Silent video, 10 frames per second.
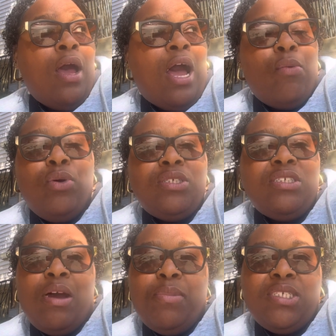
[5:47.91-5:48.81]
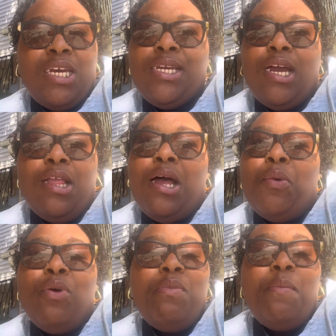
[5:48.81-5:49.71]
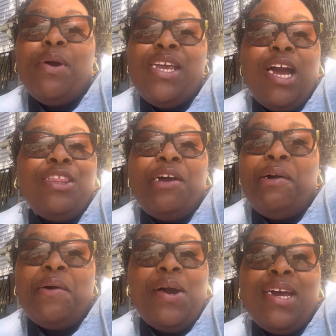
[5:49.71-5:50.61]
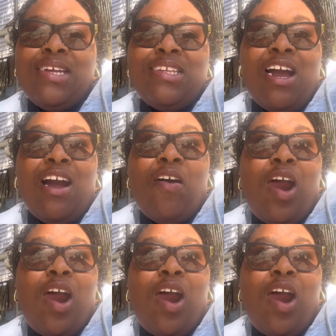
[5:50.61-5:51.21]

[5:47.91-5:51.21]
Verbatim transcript: I would say I'm gonna take y'all along with me, but y'all know how I get down.